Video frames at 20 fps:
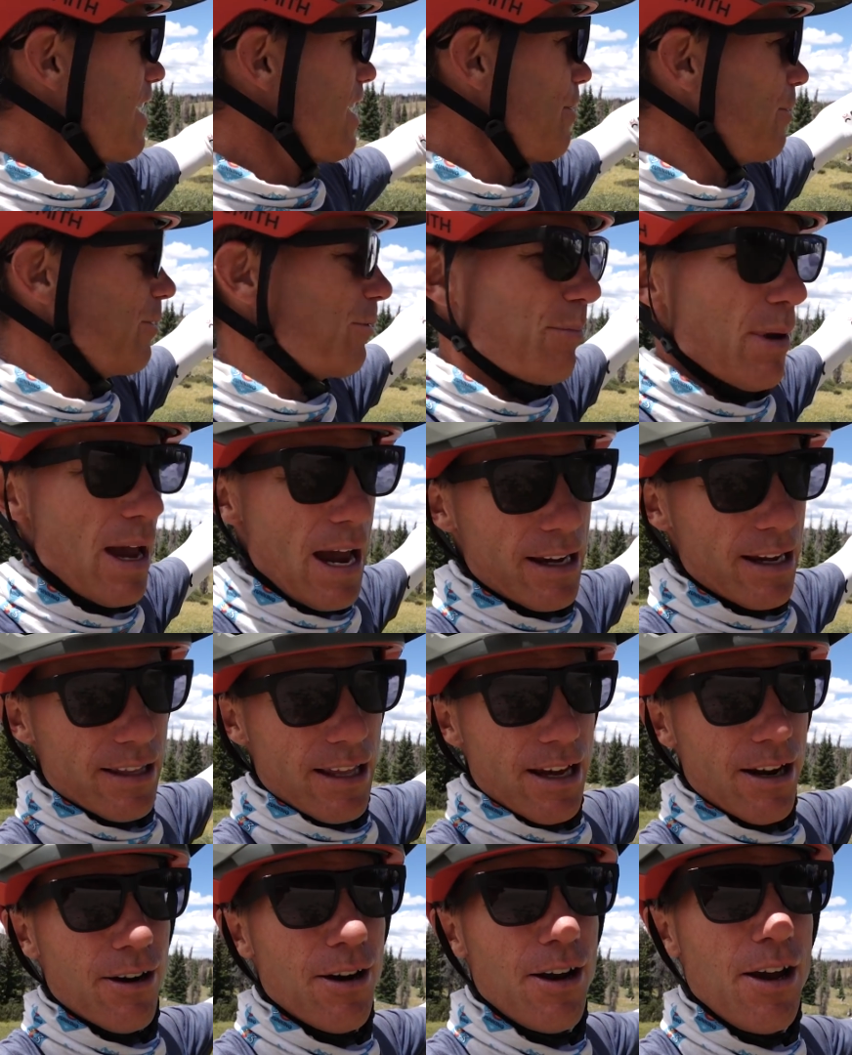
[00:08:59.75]
that was back
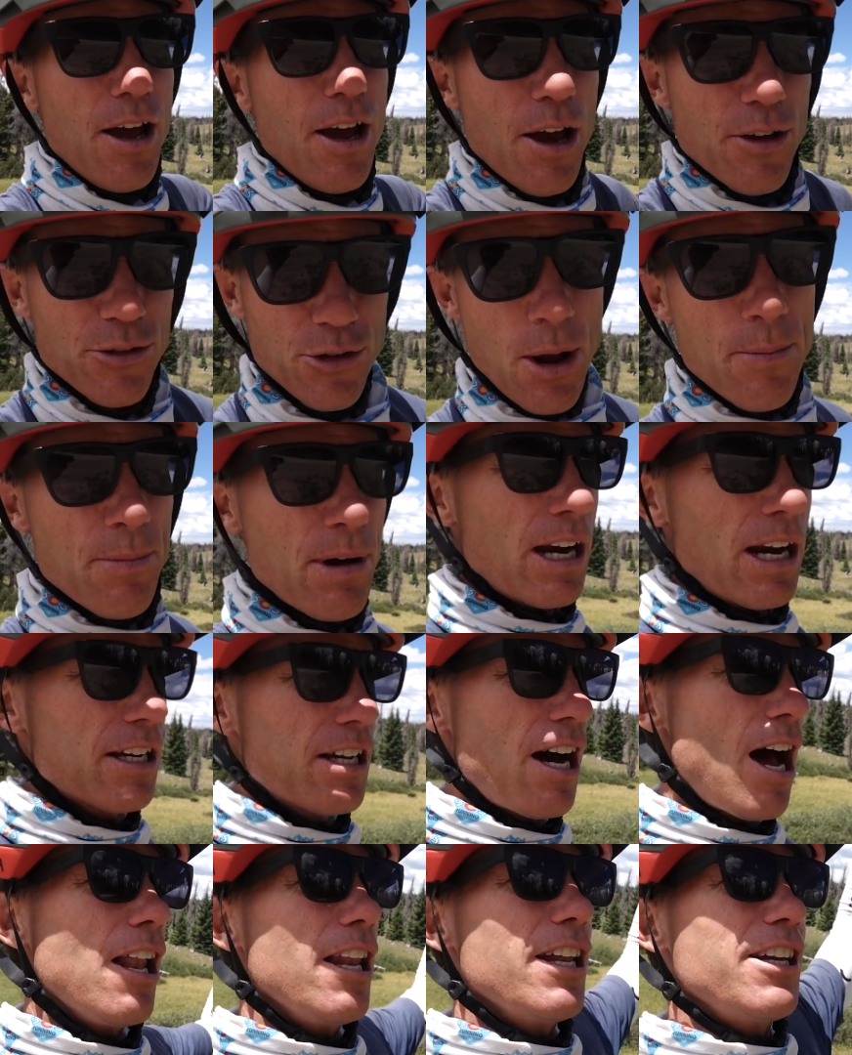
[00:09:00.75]
there. So I'm gonna
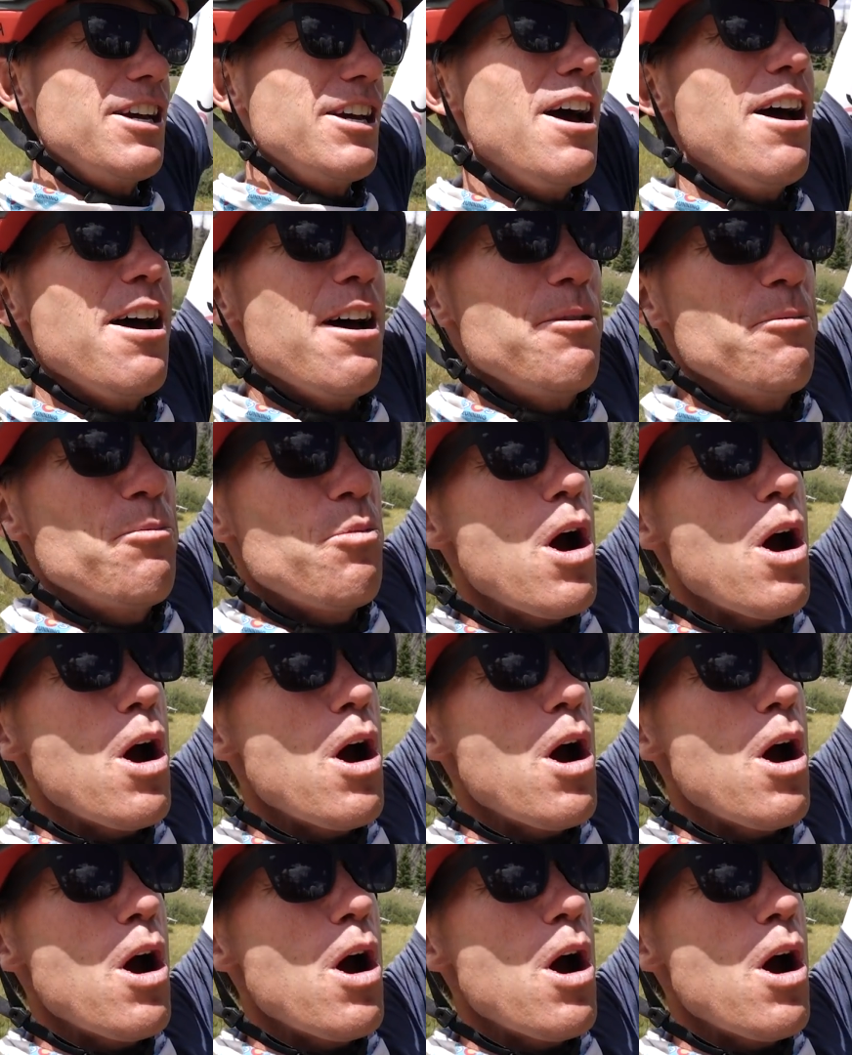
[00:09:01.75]
call it good.